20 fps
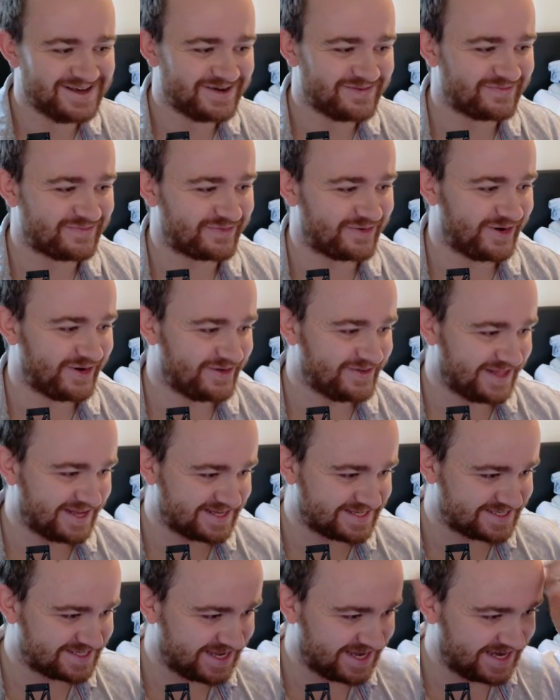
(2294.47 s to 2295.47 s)
Bro,
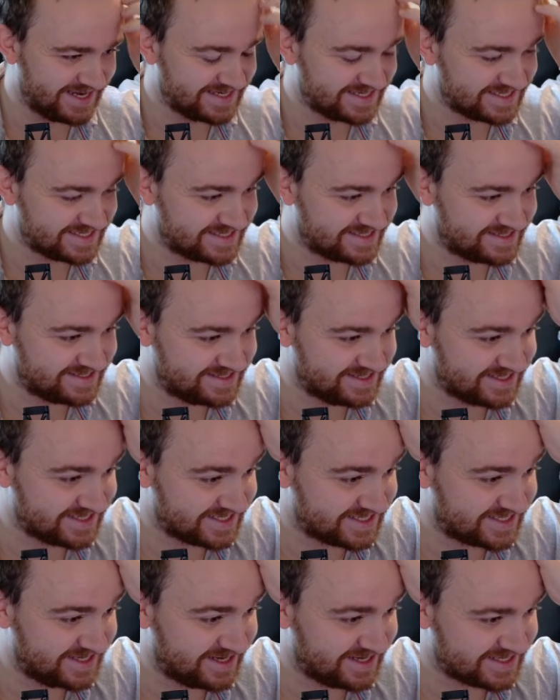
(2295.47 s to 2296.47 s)
that is
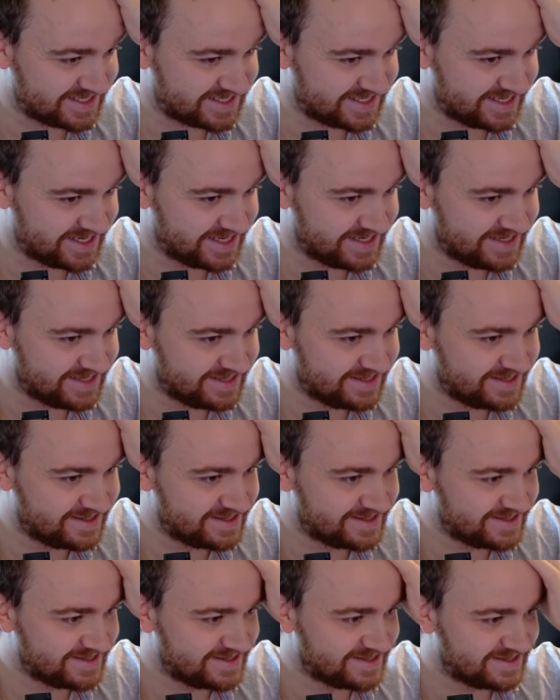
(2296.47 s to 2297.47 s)
disgusting.
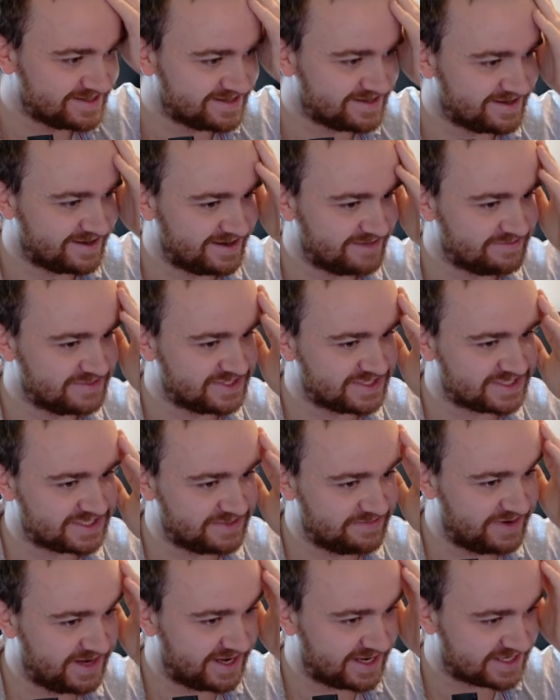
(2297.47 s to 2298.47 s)
I'm just the
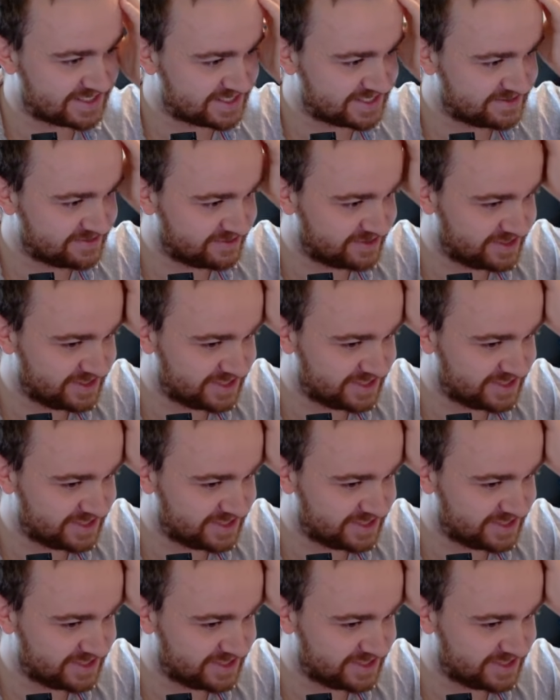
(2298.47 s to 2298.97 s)
best. What can